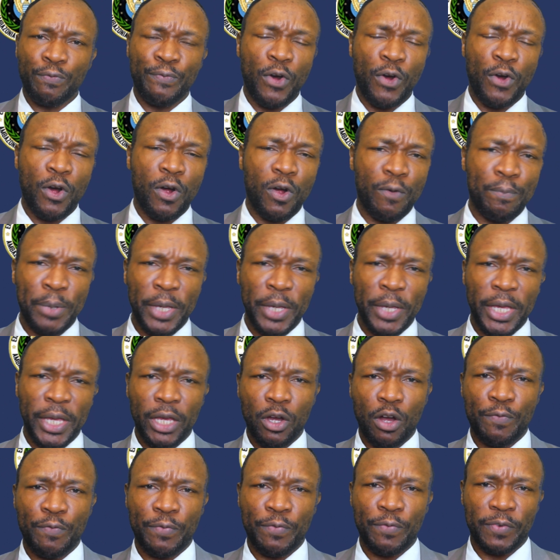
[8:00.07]
4B
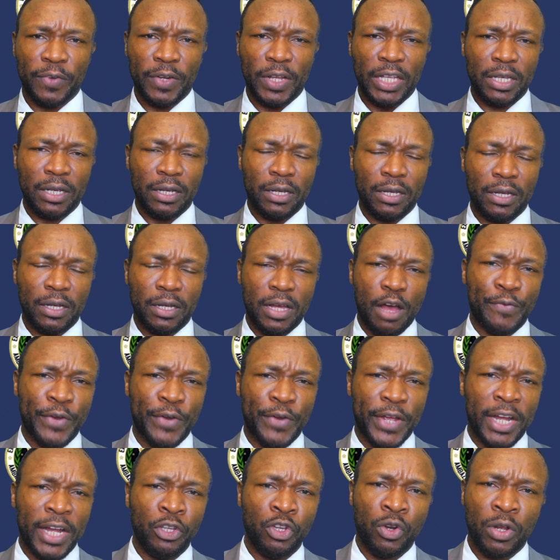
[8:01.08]
of its
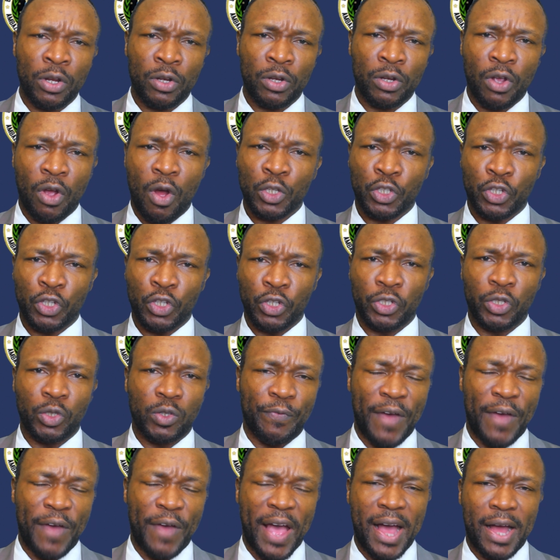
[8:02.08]
African Union
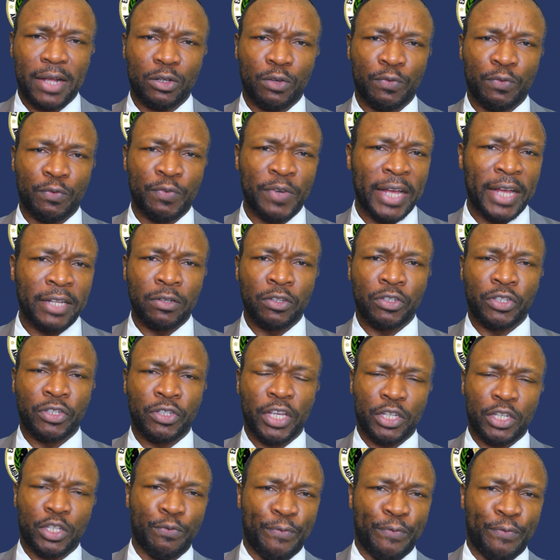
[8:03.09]
Constitutive Act of
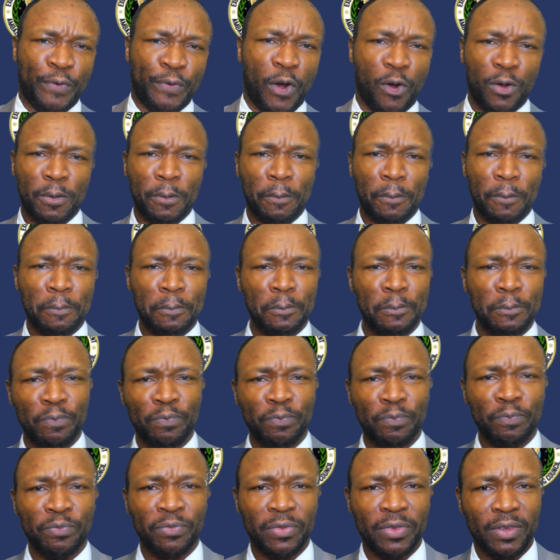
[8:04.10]
1964,
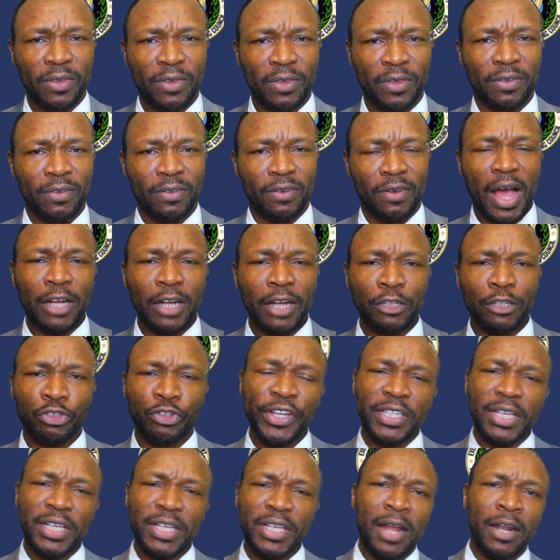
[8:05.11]

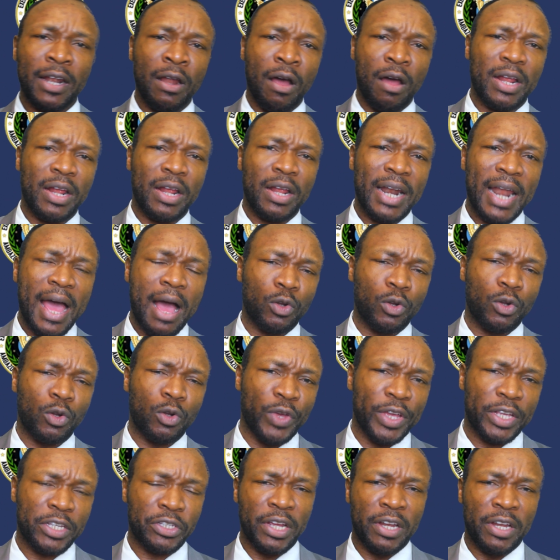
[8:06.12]
countries are not allowed
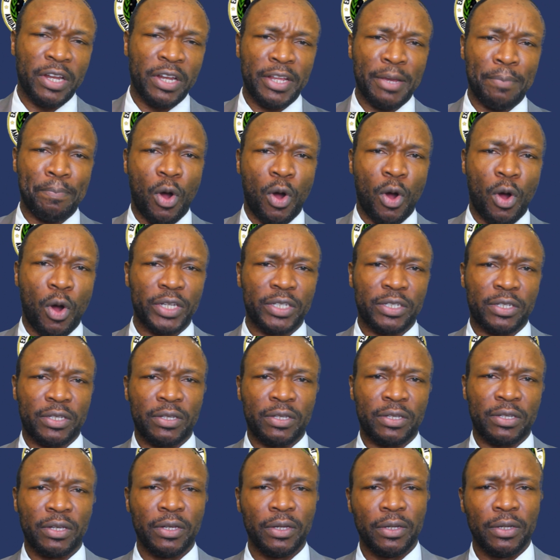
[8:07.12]
to extend their
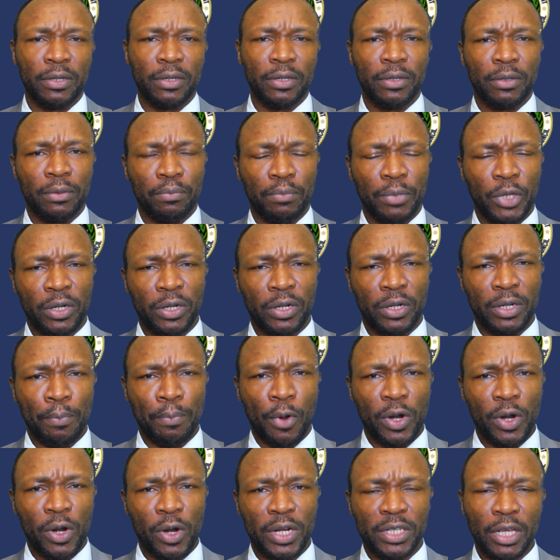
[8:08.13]
borders beyond the
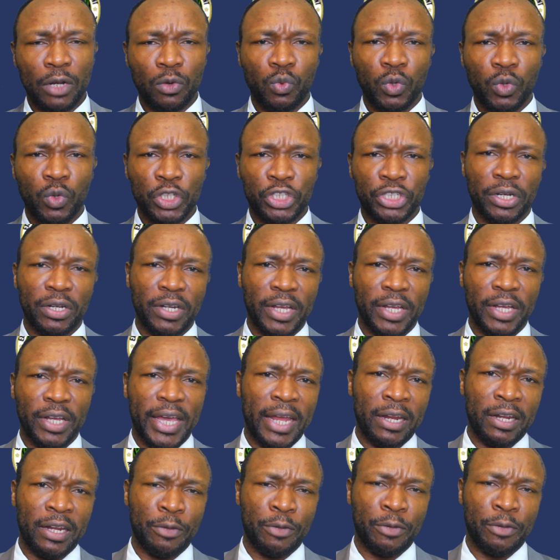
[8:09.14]
borders at which they
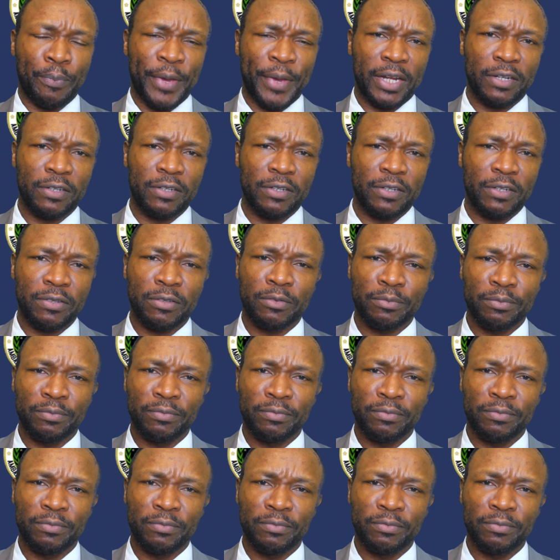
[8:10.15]
gain independence.